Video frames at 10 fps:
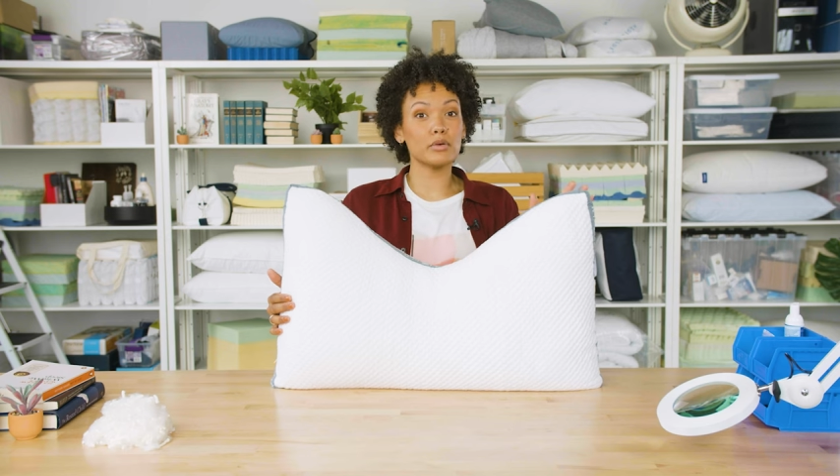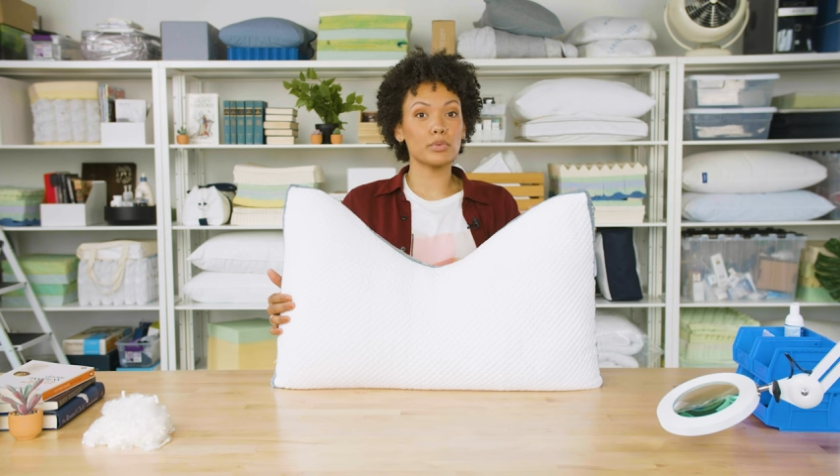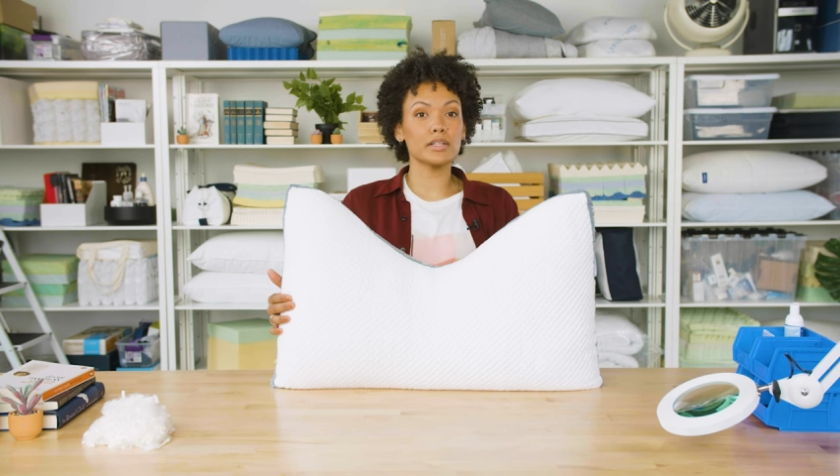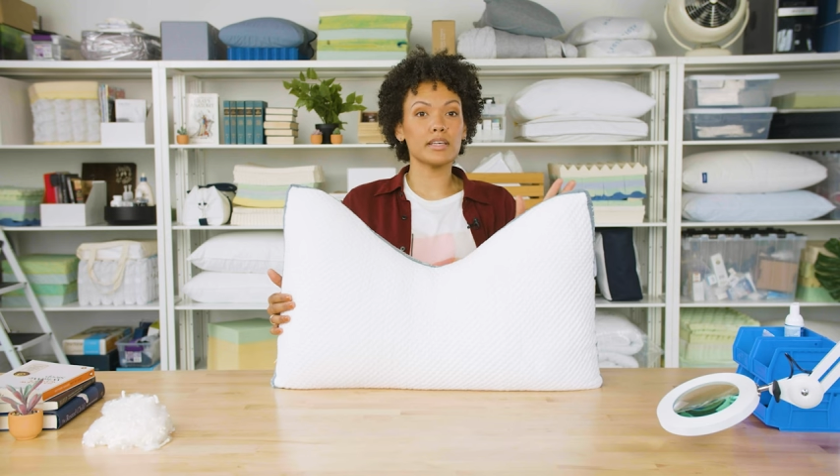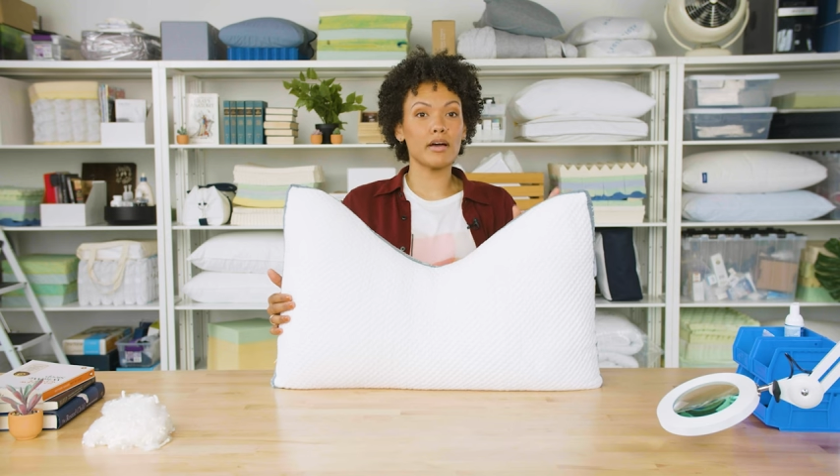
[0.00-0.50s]

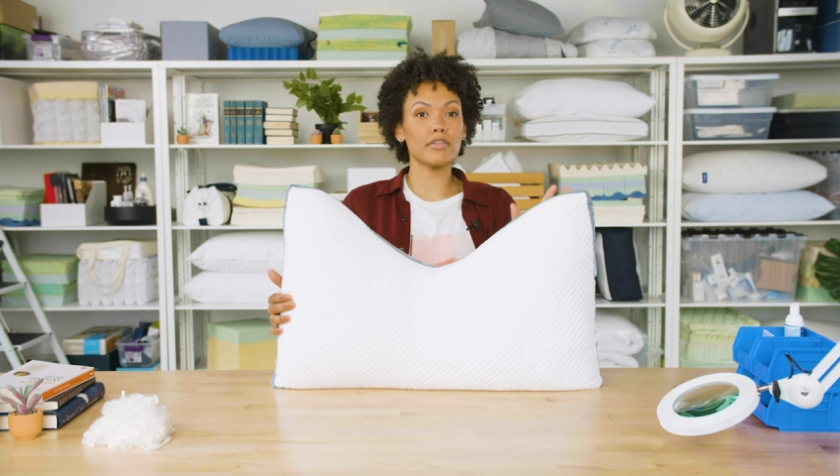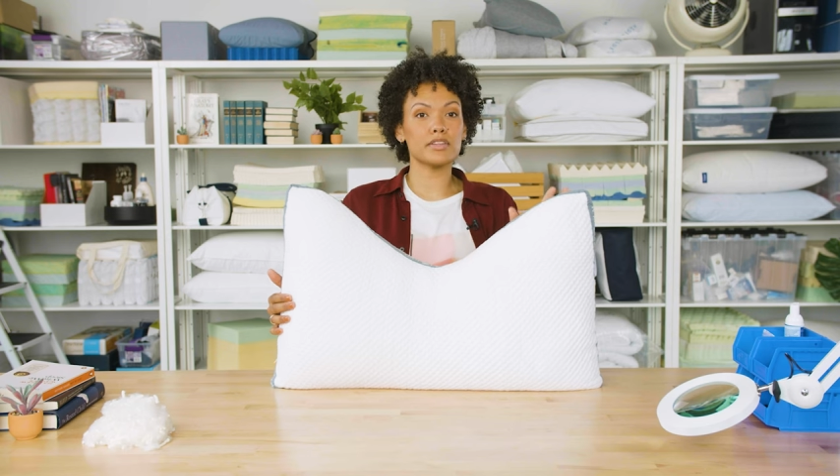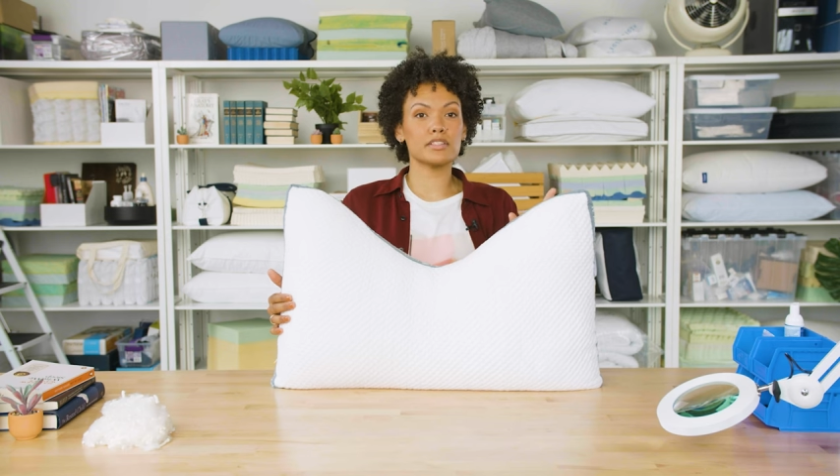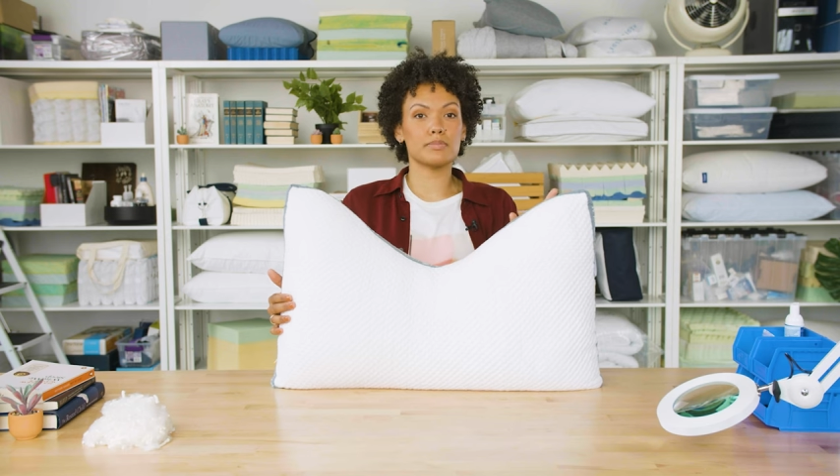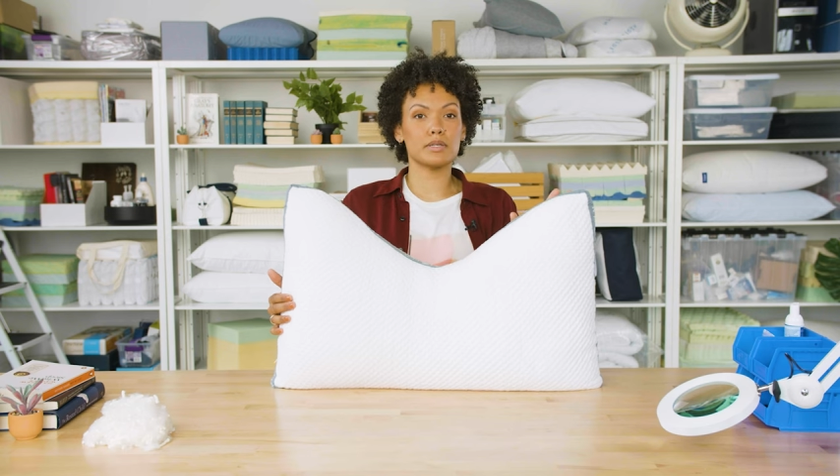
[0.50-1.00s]
really healthy
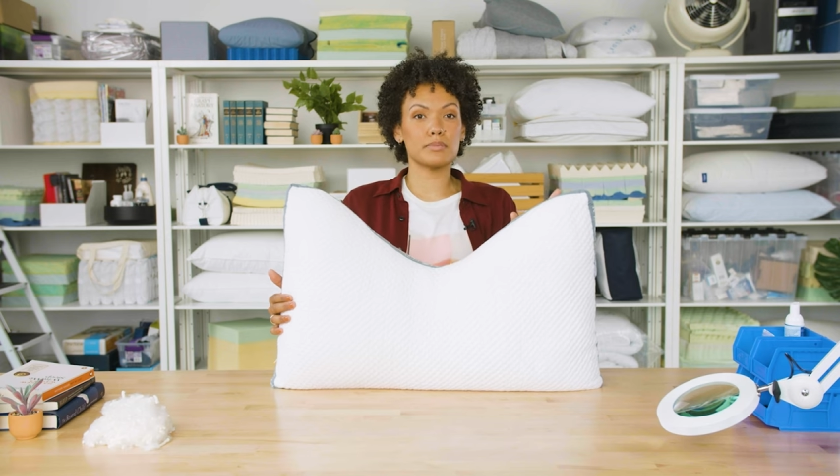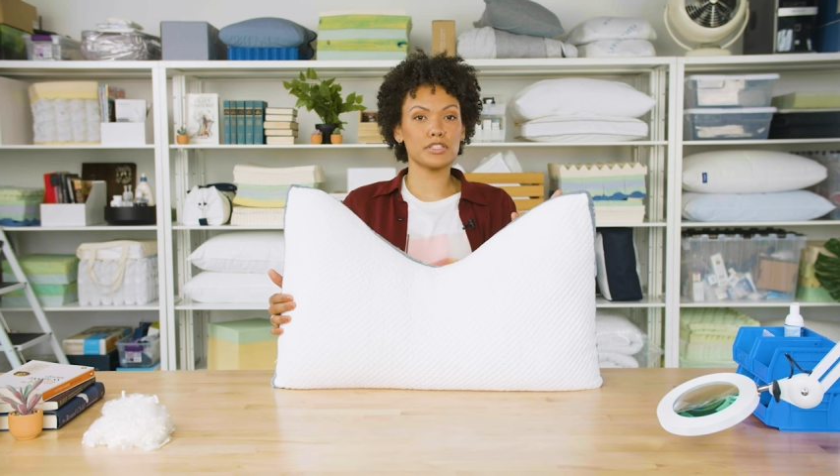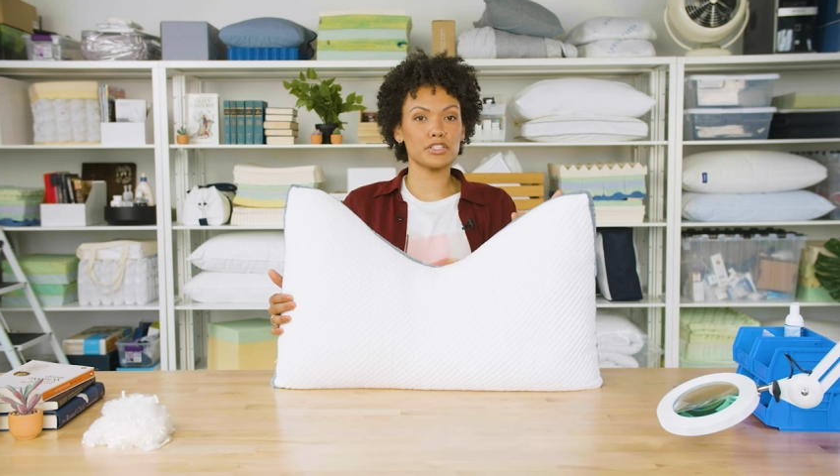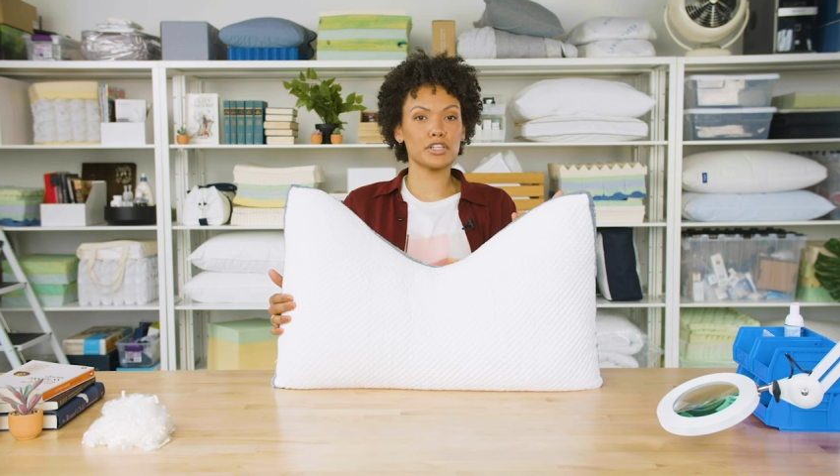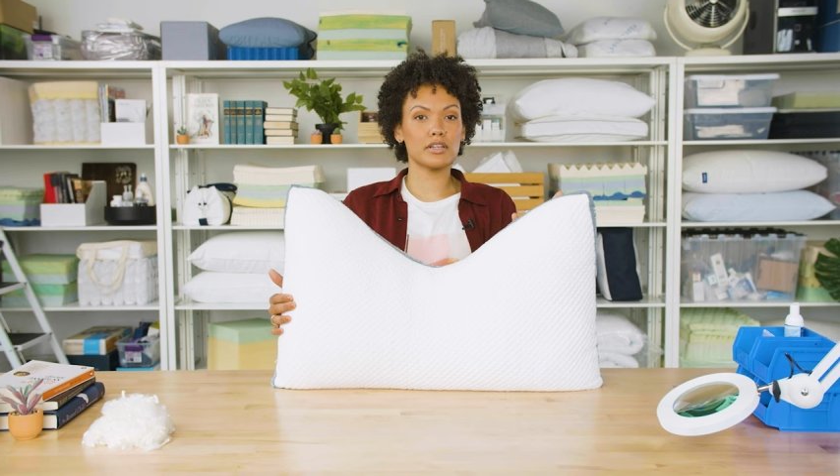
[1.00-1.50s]
sleeping
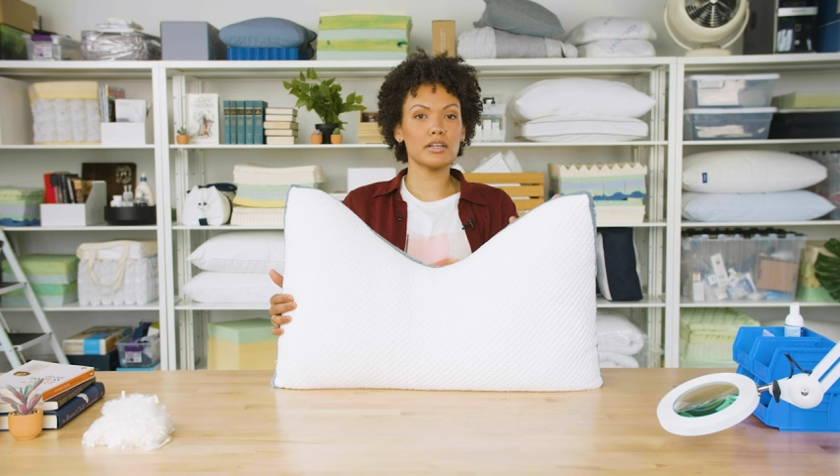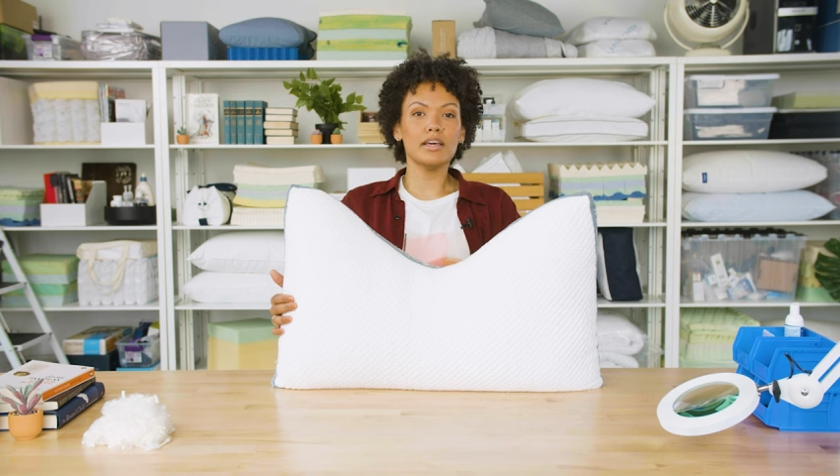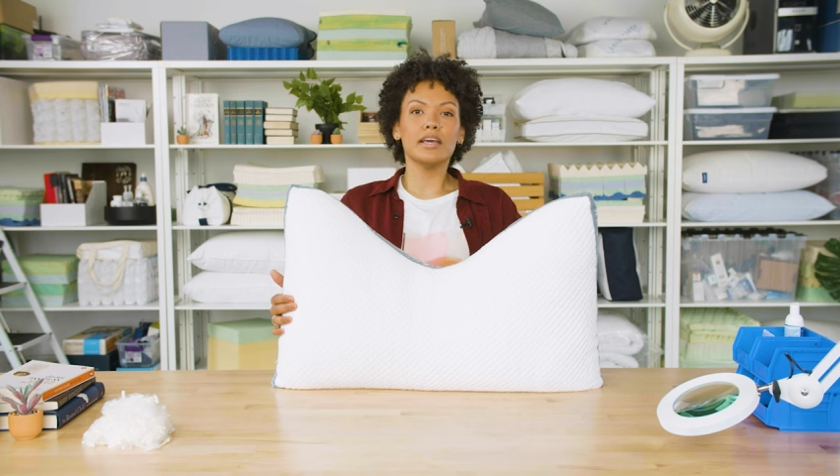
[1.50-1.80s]
position.